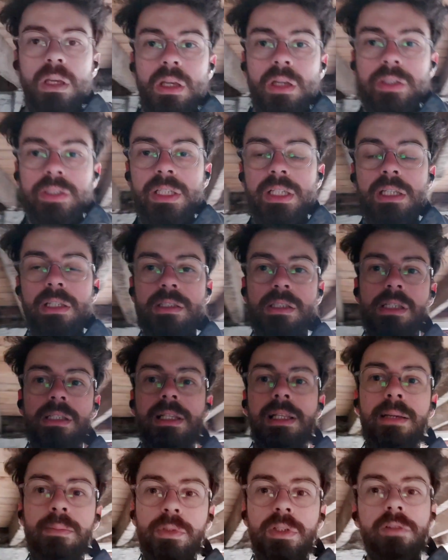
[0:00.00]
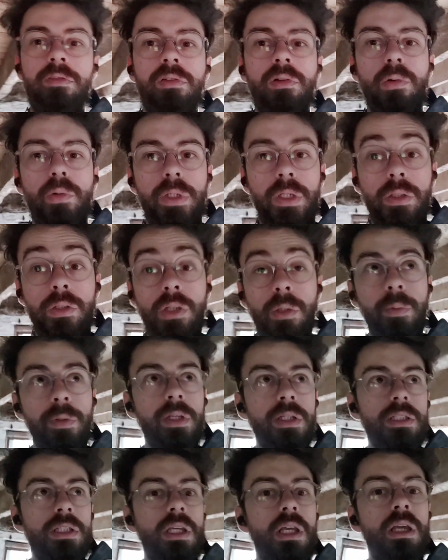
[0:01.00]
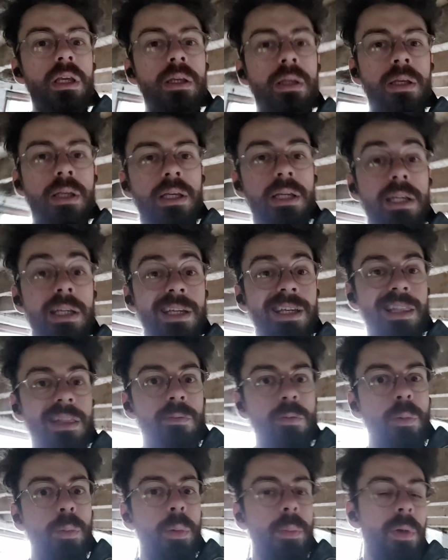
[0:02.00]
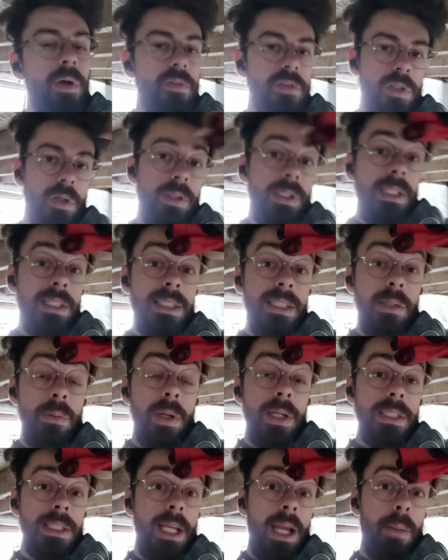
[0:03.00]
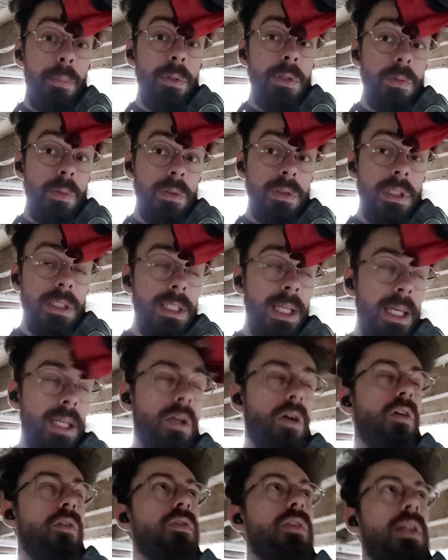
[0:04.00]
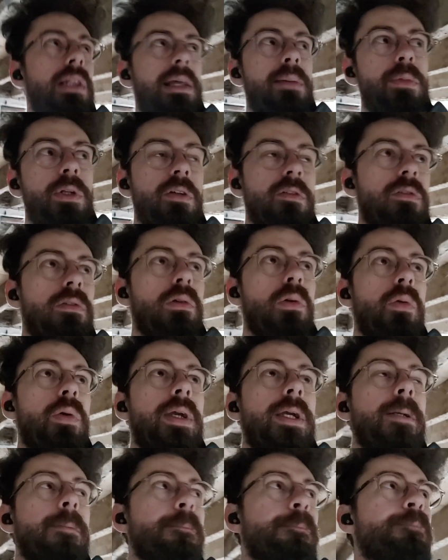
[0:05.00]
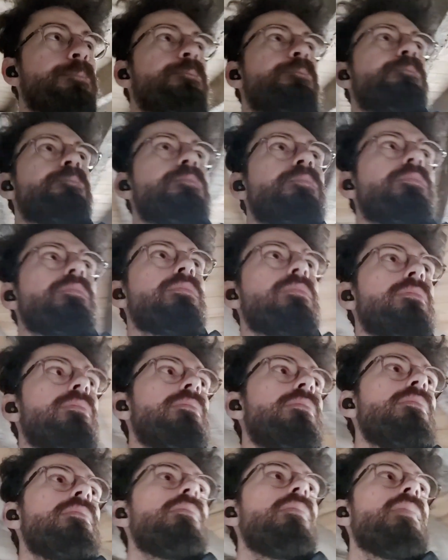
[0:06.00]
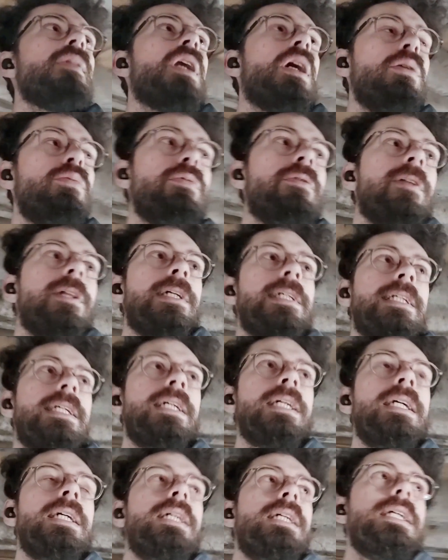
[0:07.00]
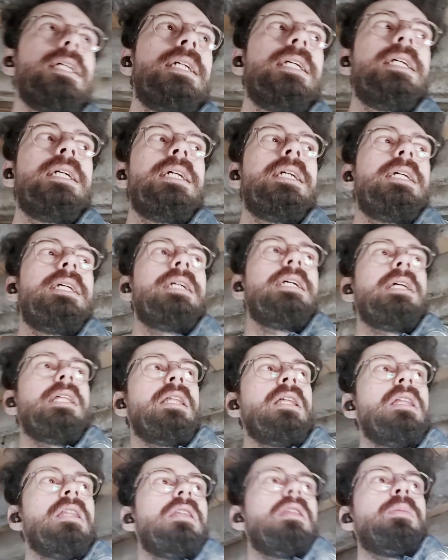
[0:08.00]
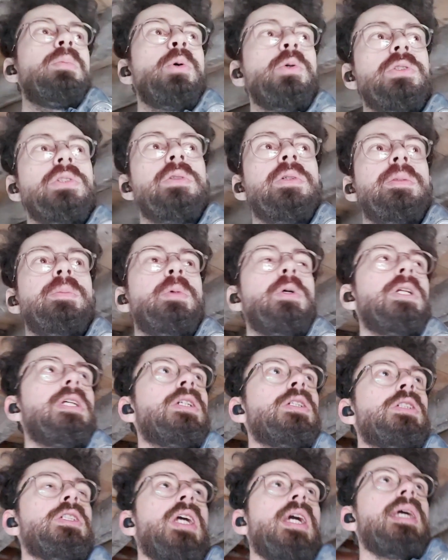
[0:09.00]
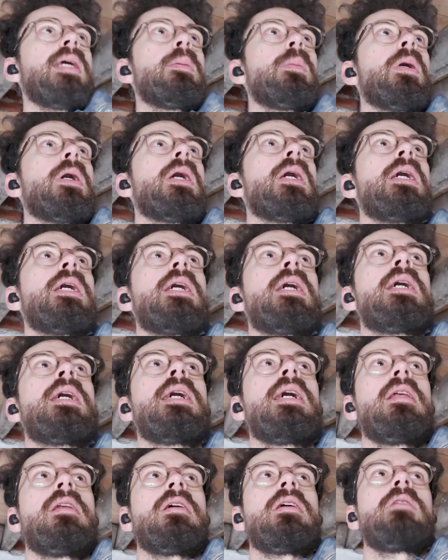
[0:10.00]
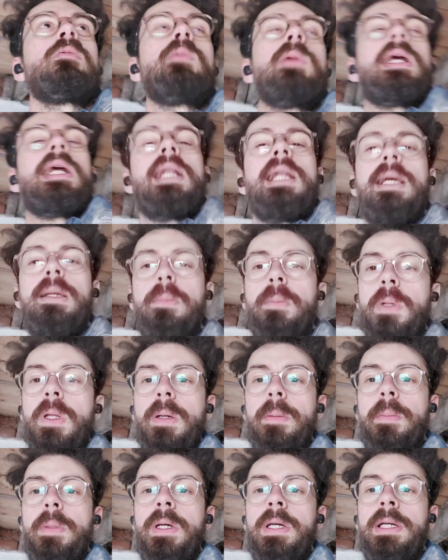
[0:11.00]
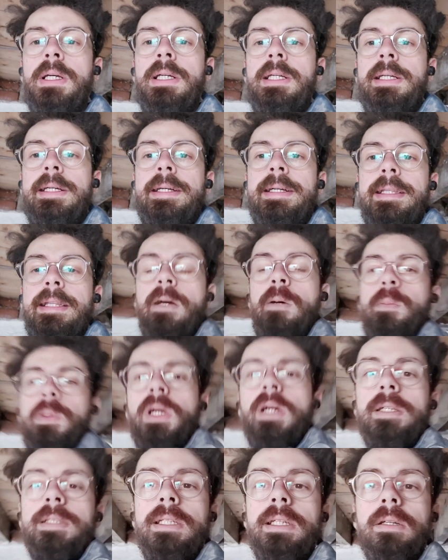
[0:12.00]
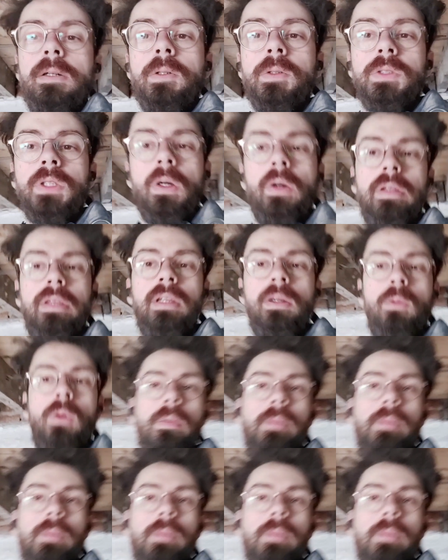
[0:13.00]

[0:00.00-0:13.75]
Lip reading: I'll see, because there's laminate flooring on top of this in the room above. So I need to see what actually happens once I take off the laminate flooring. Hopefully, the boards are in pretty good shape and I can reclaim them. That would be ideal. So I think what